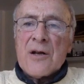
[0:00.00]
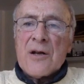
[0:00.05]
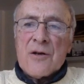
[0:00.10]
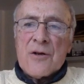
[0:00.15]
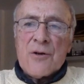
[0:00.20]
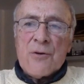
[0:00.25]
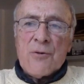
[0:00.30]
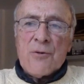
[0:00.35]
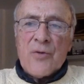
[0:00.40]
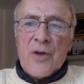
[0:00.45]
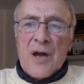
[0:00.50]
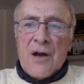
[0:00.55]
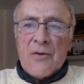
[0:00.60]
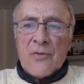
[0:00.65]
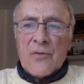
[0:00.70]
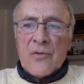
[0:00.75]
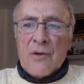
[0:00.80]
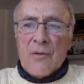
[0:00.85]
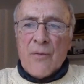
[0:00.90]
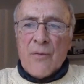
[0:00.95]
in
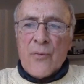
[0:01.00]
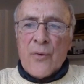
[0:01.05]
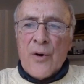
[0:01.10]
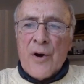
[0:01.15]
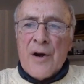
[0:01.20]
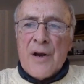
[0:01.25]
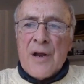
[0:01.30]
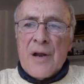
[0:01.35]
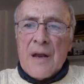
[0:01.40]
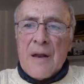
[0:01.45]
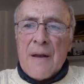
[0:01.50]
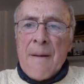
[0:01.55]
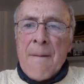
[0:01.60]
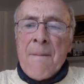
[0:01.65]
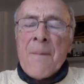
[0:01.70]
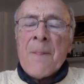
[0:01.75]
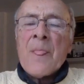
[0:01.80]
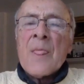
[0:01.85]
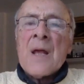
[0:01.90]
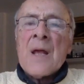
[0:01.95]
2003,
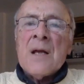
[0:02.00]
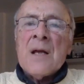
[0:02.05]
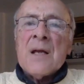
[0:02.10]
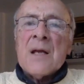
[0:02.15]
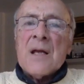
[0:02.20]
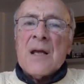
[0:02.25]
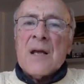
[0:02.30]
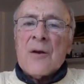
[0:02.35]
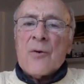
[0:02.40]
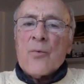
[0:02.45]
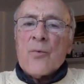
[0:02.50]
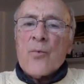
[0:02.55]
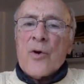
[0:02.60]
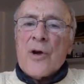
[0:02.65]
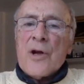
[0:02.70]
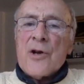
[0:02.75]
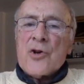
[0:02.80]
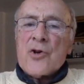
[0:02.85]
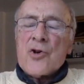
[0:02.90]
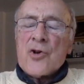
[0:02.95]
in
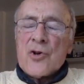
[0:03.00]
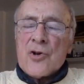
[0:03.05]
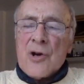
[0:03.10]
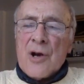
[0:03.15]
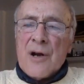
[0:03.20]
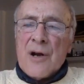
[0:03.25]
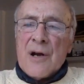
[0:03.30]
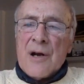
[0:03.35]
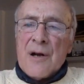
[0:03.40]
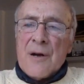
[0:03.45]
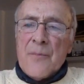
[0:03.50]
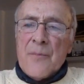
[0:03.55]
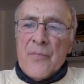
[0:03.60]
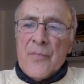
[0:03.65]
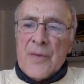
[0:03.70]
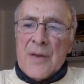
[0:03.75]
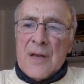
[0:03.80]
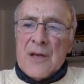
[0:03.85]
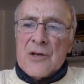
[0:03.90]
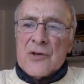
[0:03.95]
which uh,
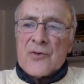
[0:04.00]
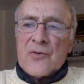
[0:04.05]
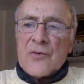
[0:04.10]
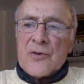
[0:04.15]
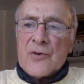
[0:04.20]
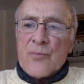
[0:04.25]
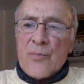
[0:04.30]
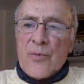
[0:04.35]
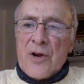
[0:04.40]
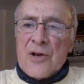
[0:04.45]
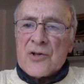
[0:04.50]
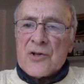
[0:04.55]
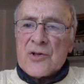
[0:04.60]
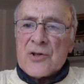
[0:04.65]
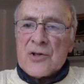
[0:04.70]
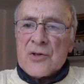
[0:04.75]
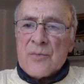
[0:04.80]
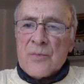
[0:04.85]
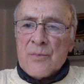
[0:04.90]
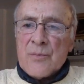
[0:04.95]
his
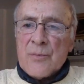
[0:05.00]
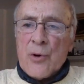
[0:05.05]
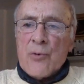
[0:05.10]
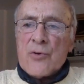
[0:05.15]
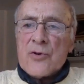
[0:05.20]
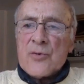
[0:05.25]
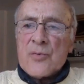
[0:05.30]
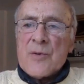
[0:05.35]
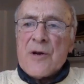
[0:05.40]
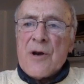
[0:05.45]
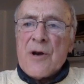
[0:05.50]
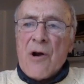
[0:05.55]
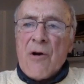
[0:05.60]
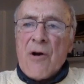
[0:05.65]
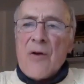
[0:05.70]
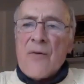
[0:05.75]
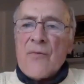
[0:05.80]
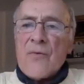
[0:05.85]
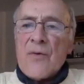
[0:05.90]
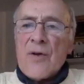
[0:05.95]
press folks,
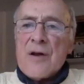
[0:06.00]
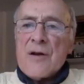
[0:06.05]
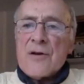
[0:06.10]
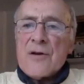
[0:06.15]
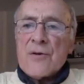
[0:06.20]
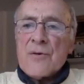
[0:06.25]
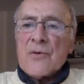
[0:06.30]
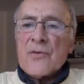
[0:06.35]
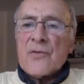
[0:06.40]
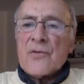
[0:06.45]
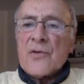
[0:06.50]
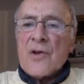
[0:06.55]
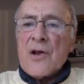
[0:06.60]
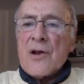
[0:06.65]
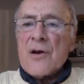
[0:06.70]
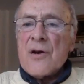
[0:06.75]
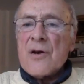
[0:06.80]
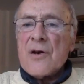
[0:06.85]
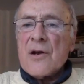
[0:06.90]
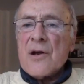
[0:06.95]
Minari Fleischer
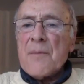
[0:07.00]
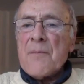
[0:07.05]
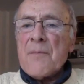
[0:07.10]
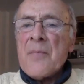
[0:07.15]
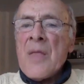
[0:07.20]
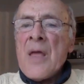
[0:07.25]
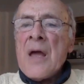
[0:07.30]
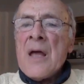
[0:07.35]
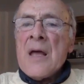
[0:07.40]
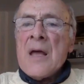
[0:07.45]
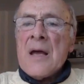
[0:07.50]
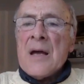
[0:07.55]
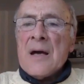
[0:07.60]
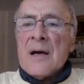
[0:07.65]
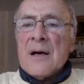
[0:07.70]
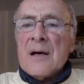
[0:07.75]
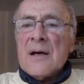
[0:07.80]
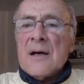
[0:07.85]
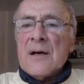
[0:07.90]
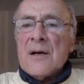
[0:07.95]
said,
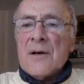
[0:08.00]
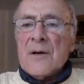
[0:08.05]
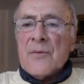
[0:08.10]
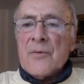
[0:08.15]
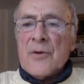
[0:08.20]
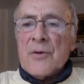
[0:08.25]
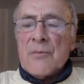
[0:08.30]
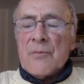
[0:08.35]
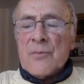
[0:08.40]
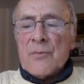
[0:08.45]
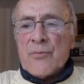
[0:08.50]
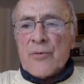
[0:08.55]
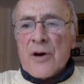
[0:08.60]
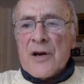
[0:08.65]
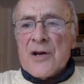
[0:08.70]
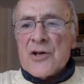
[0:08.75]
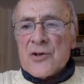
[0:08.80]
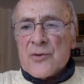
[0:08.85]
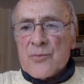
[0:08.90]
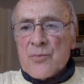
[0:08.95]
uh, uh,
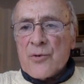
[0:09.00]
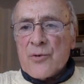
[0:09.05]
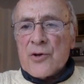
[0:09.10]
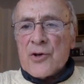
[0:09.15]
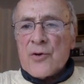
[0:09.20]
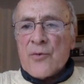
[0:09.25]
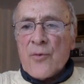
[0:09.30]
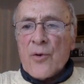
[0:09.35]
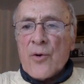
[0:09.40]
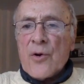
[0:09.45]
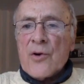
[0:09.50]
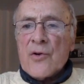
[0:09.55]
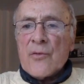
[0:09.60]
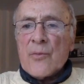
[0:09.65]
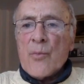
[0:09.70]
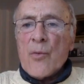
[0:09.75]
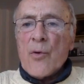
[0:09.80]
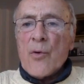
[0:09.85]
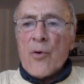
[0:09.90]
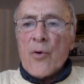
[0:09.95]
praised Bush for his
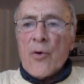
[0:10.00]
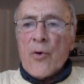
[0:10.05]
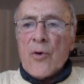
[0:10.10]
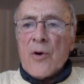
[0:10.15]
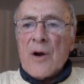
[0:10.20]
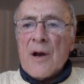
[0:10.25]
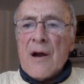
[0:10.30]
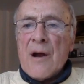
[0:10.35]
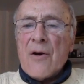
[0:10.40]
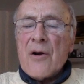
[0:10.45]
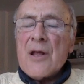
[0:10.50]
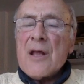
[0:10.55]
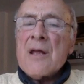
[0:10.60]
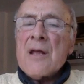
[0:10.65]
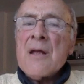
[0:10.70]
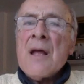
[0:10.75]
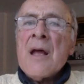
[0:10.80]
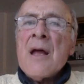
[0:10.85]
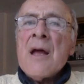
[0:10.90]
moral clarity.